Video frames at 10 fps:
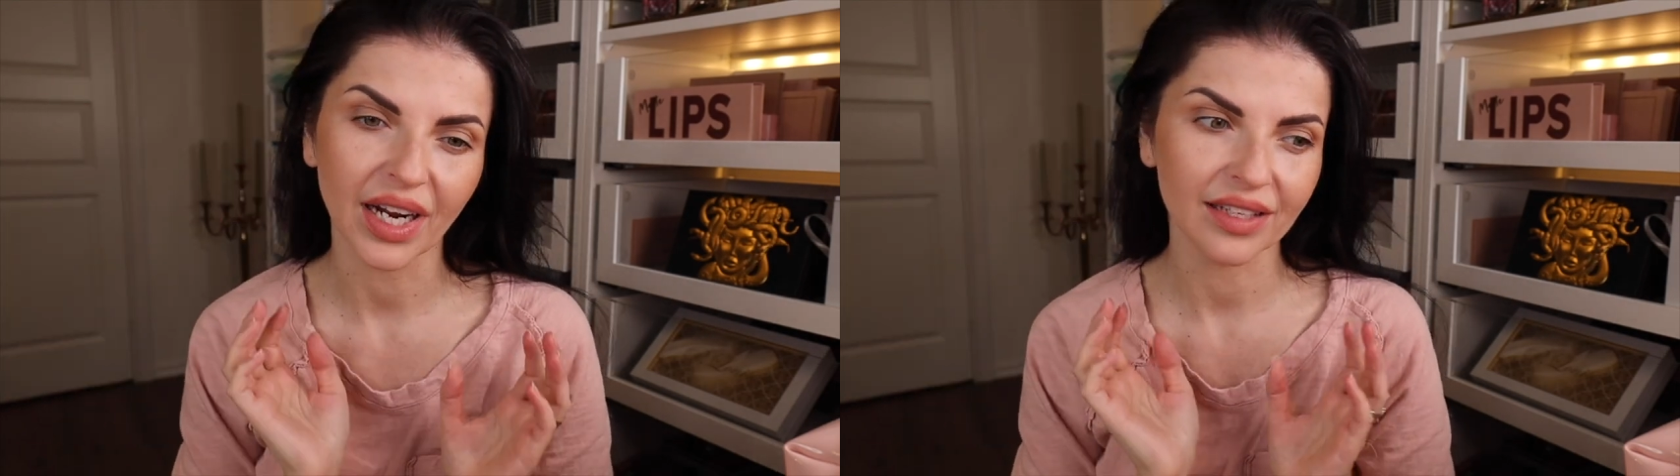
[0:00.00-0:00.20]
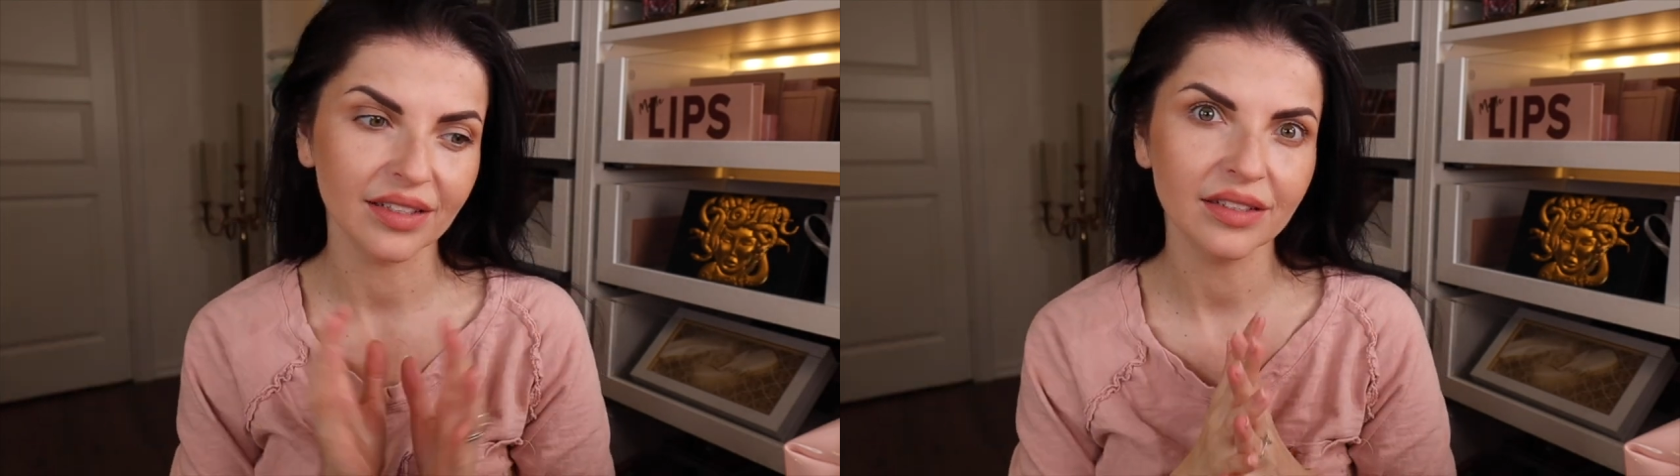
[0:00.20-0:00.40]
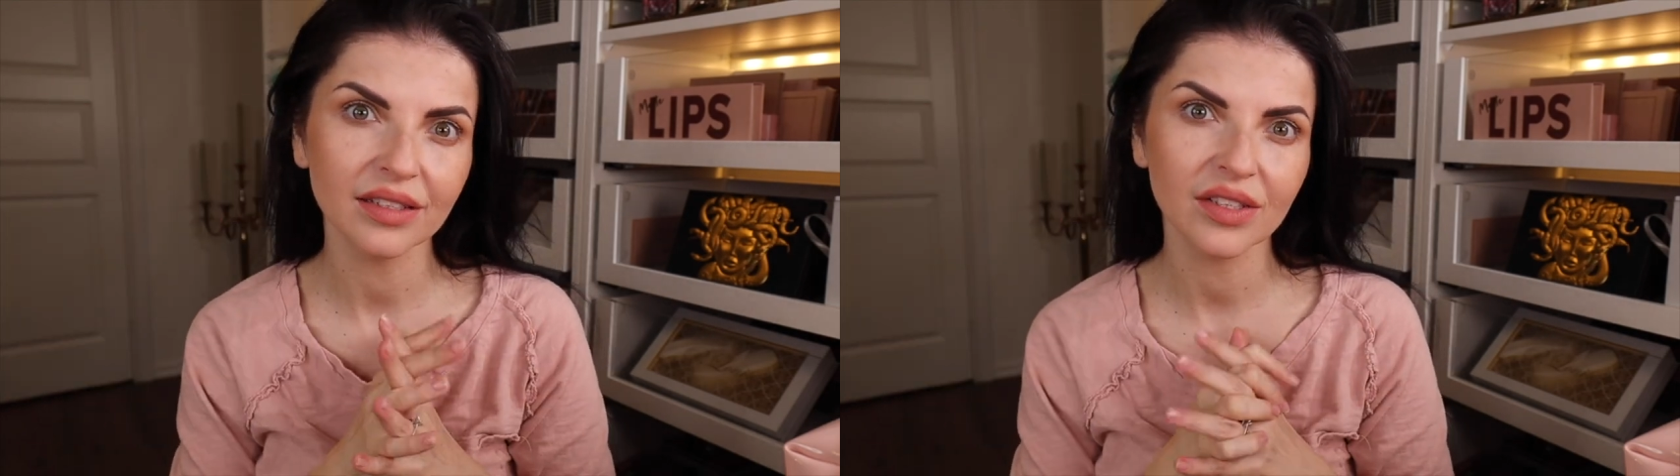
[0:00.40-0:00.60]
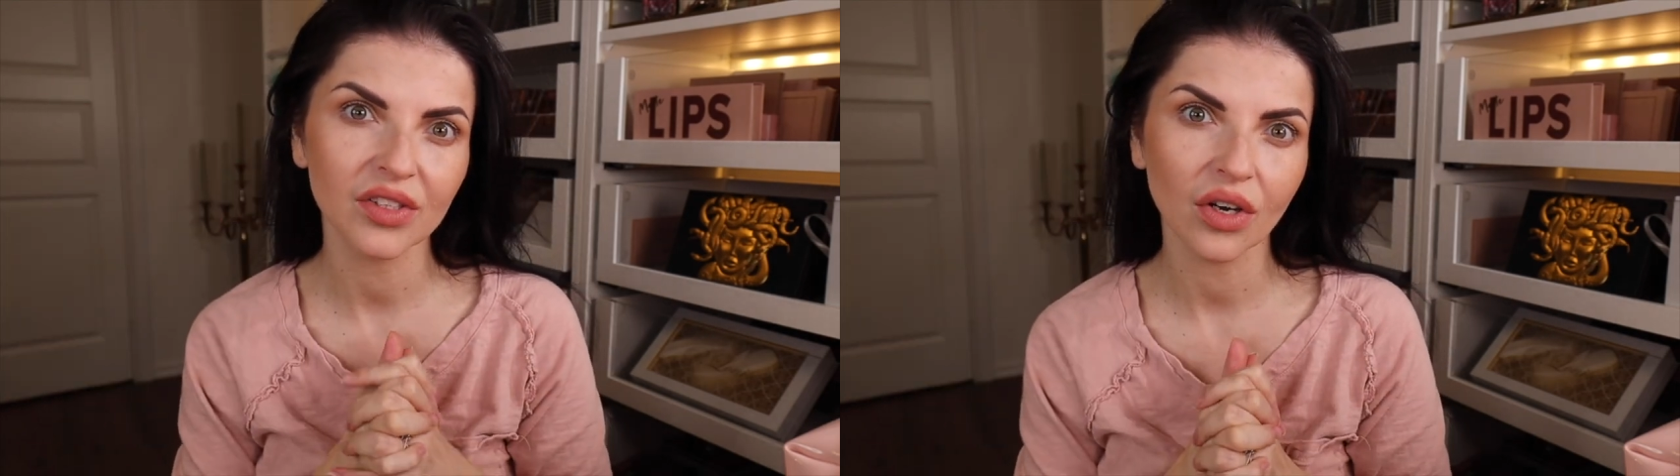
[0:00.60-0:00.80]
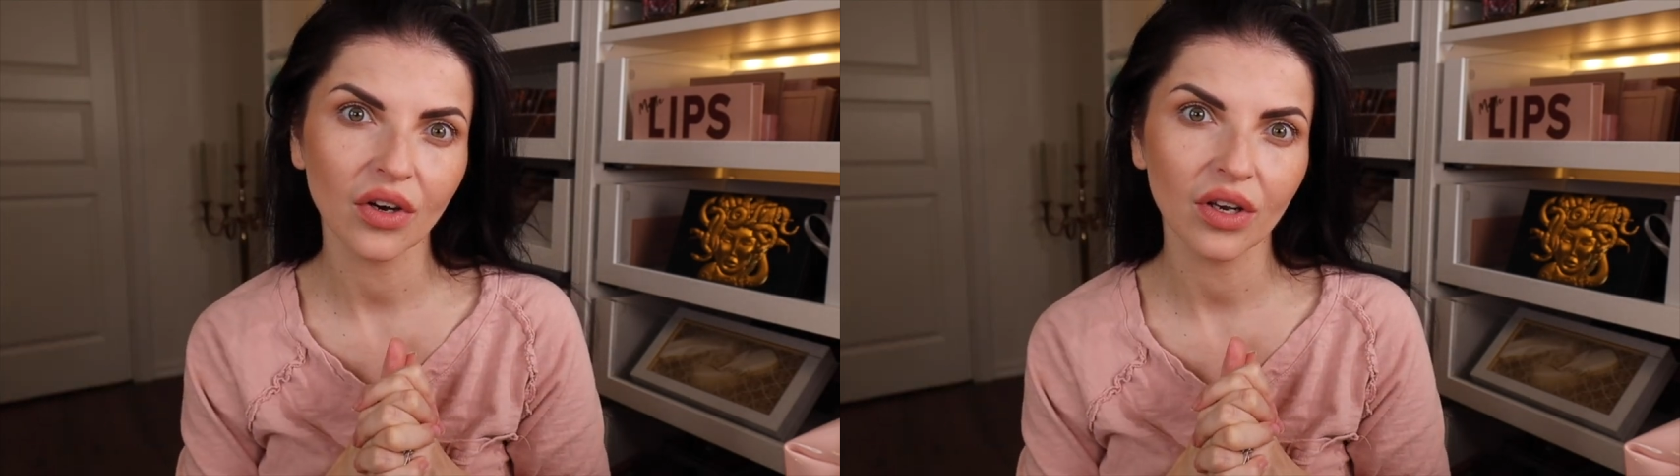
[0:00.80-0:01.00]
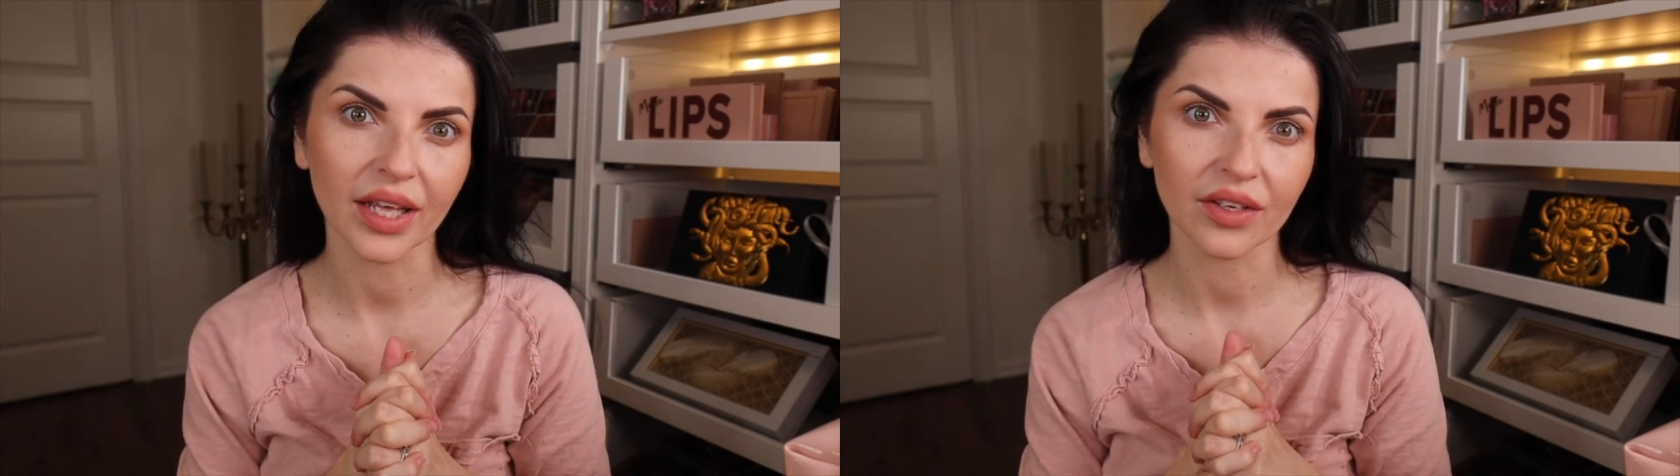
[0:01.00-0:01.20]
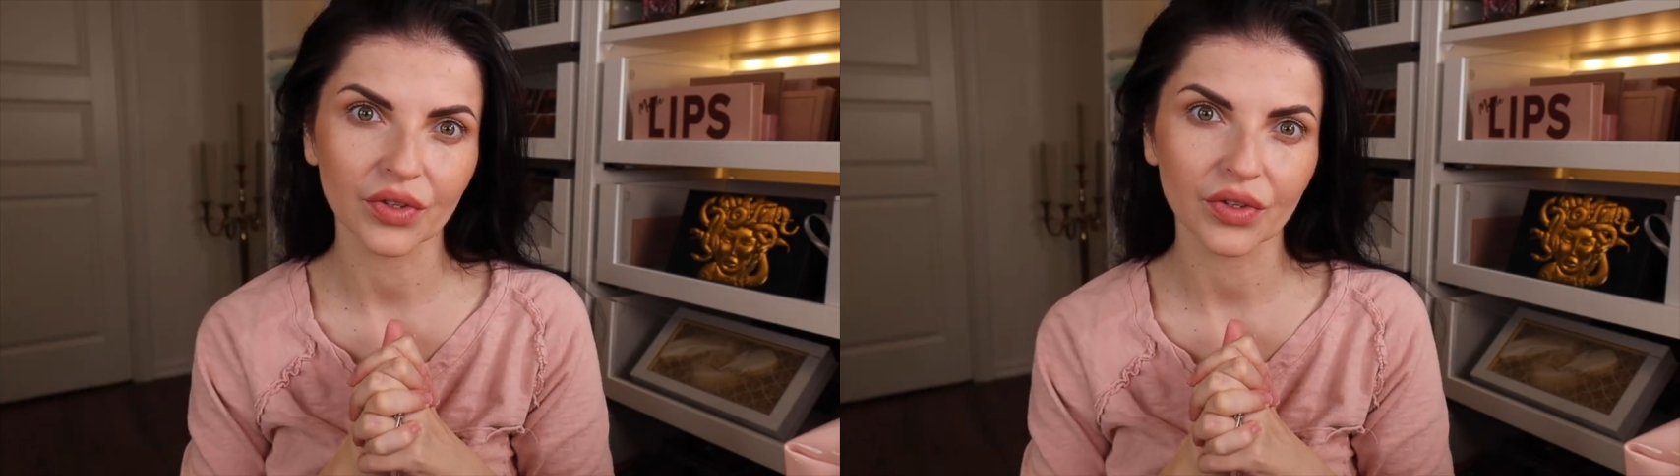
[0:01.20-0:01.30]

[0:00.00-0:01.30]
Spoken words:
I didn't saw like